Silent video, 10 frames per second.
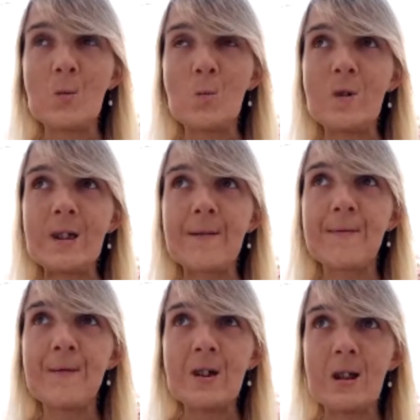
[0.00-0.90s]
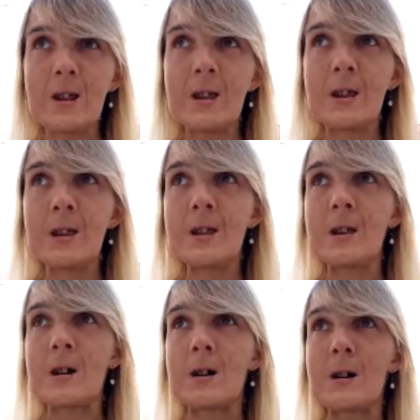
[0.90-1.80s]

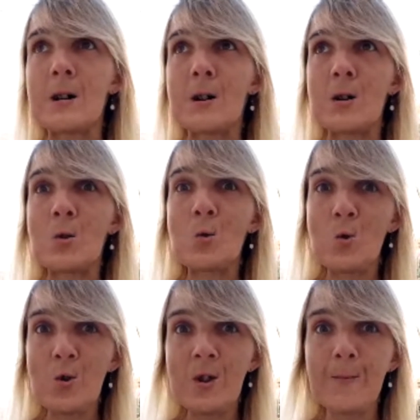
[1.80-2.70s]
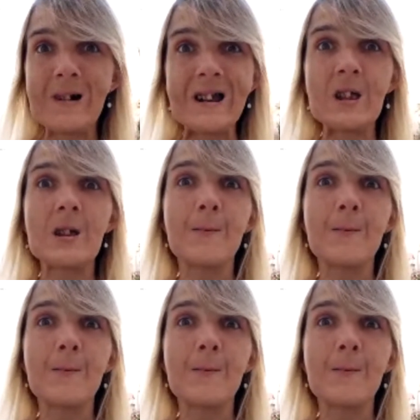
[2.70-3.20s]
good might